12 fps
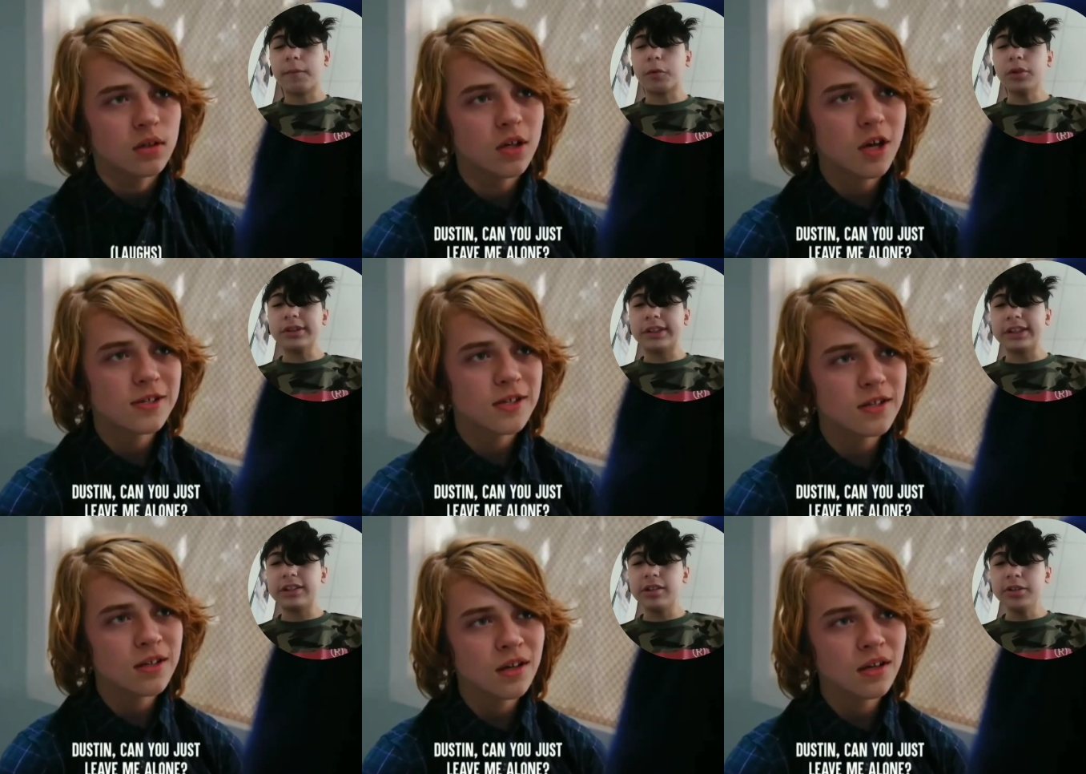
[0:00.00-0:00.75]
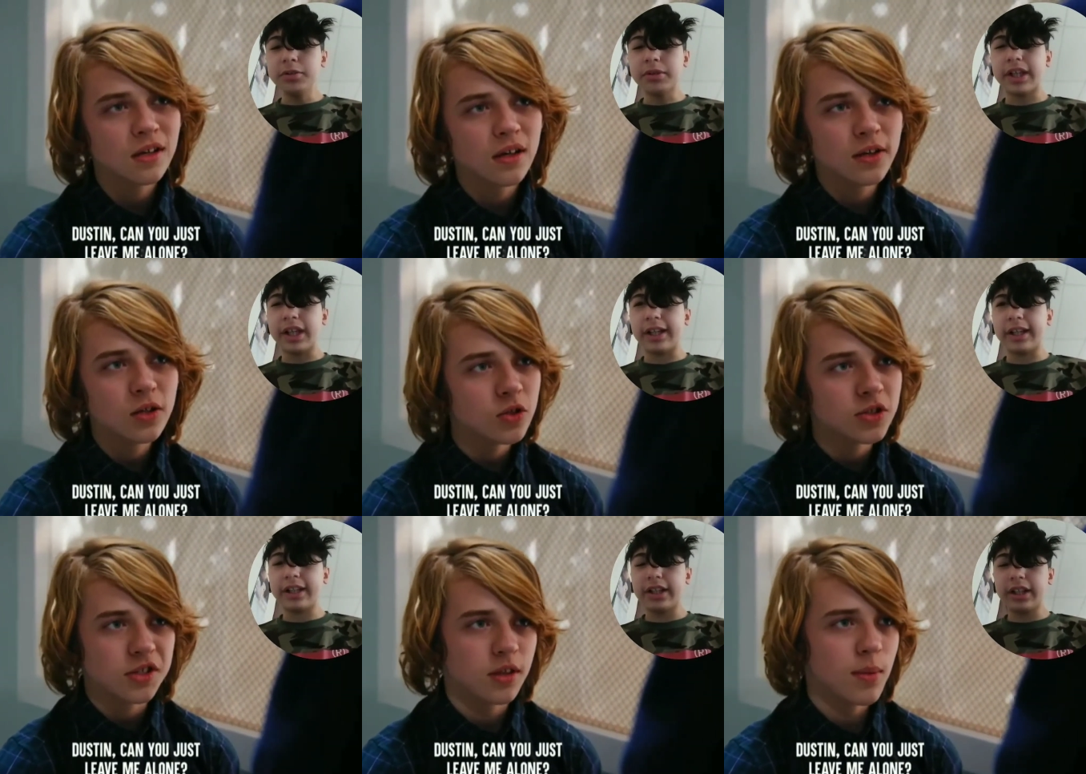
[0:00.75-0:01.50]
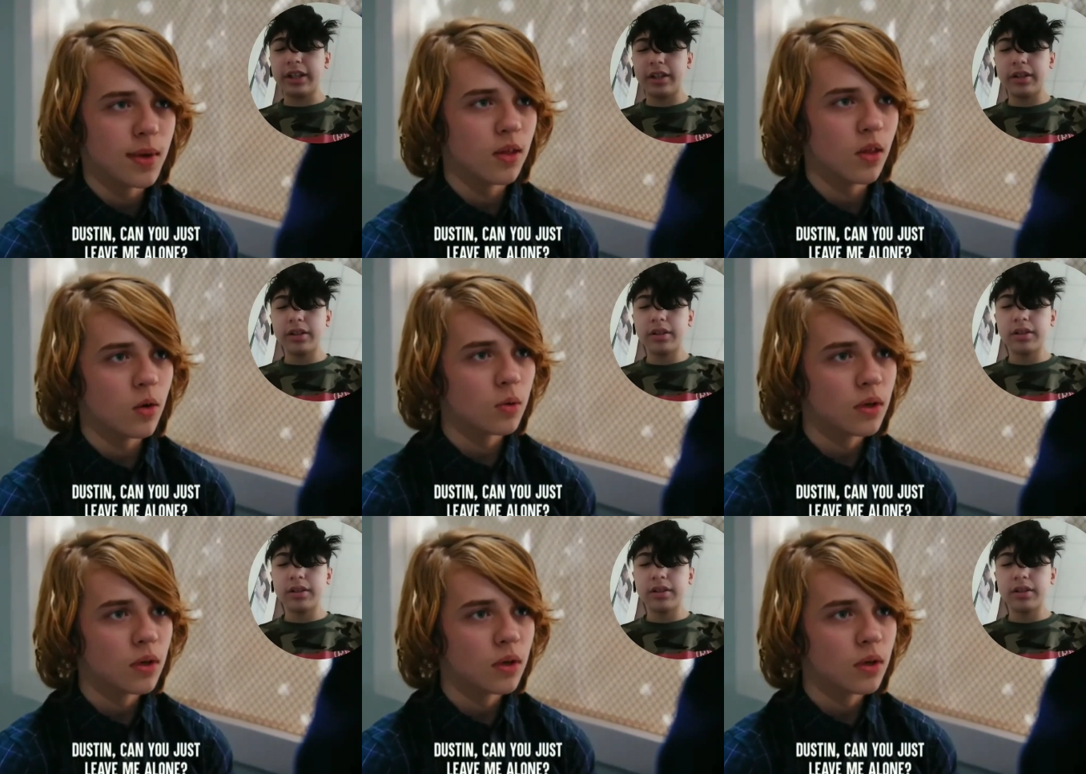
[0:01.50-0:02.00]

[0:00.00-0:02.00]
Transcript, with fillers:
Speaker 1: Of doesn't course, he's a new kid, idiot. Hmm,